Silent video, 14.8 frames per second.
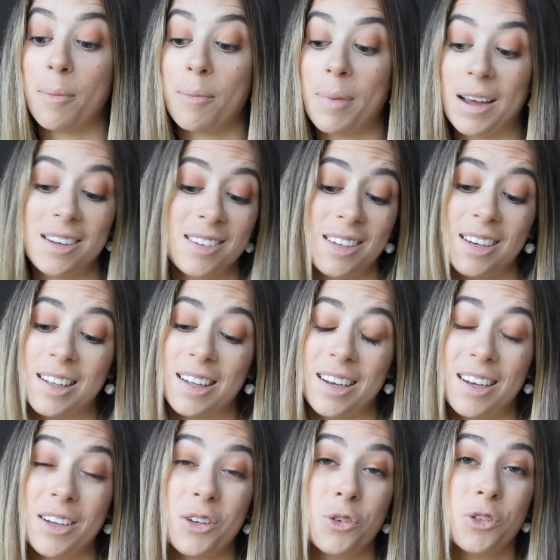basically
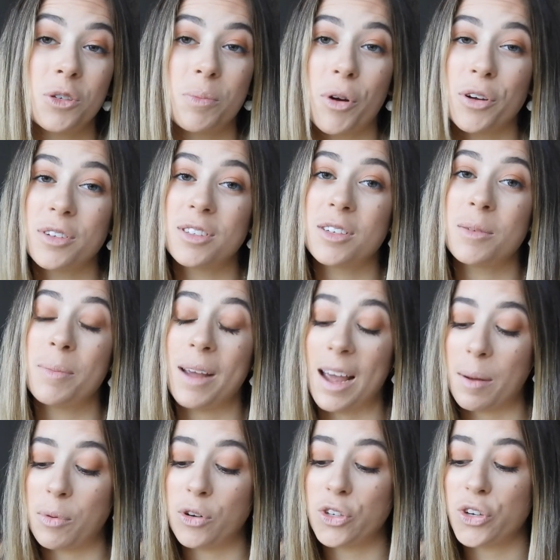you're supposed to be
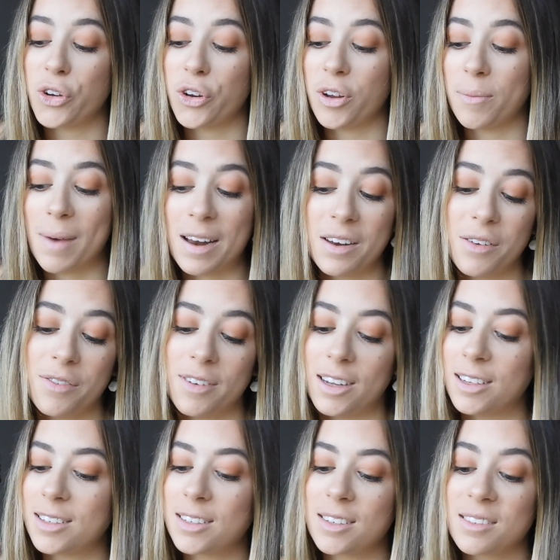able to
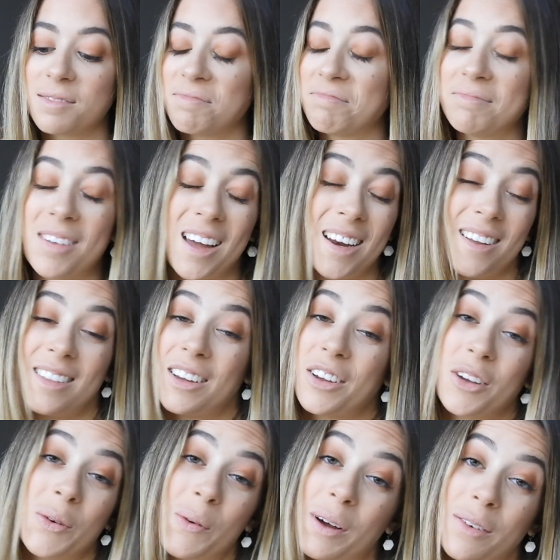manifest anything
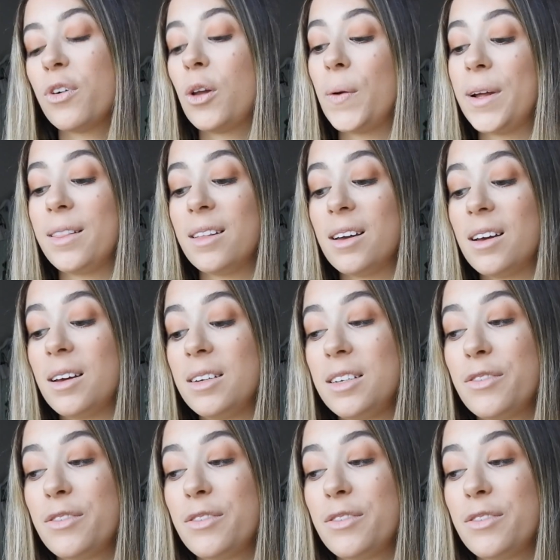you want, following the